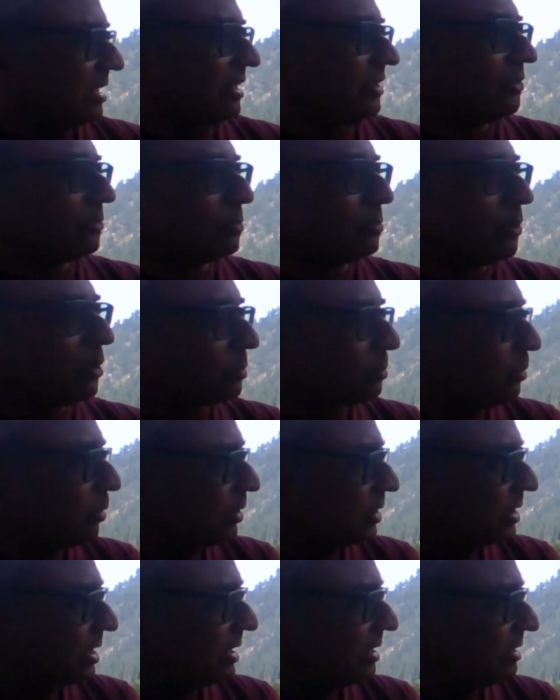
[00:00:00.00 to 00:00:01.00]
is more
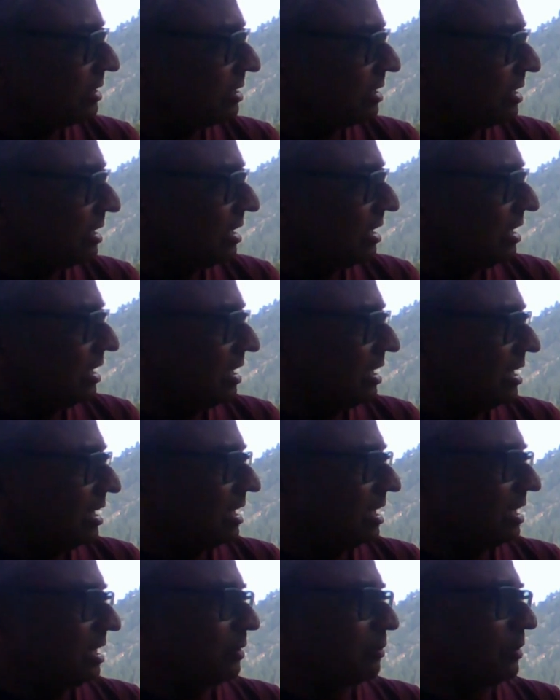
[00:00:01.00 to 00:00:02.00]
potent,
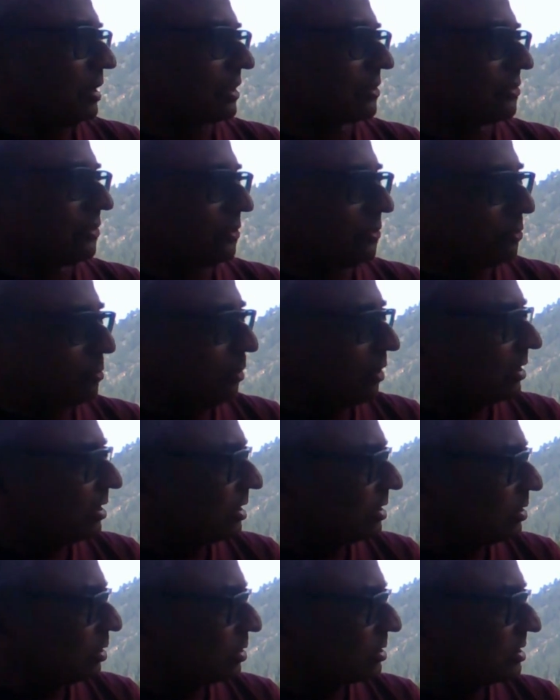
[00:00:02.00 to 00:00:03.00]
works in
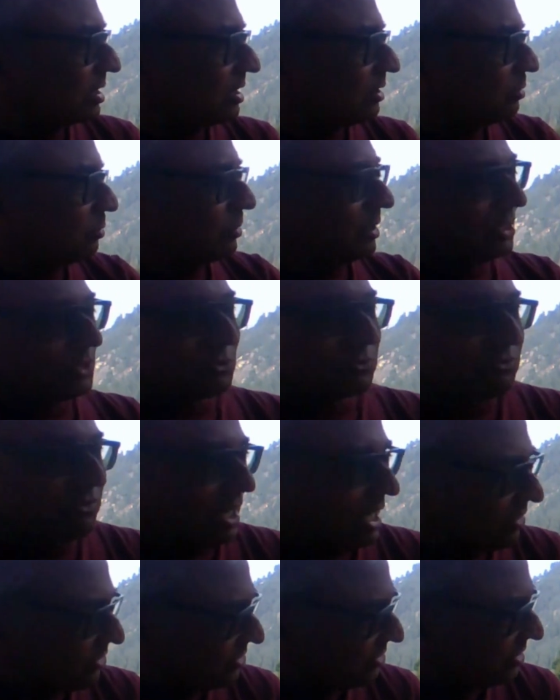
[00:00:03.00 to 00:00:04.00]
smaller doses, works
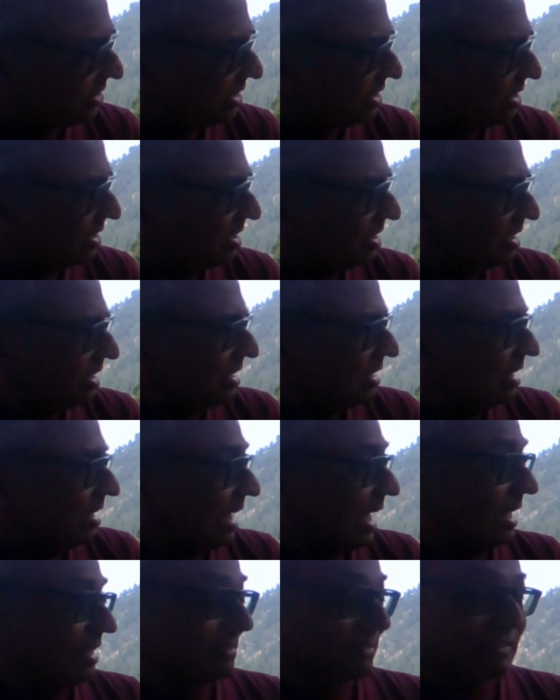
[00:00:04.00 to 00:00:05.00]
faster,
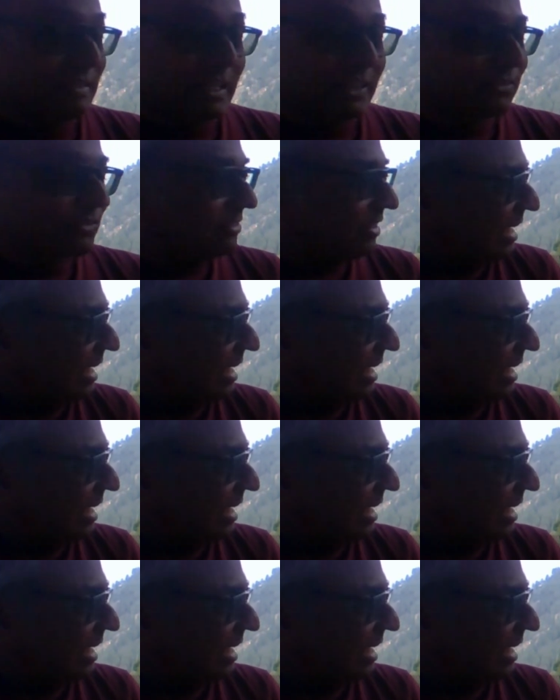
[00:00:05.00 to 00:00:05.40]
has less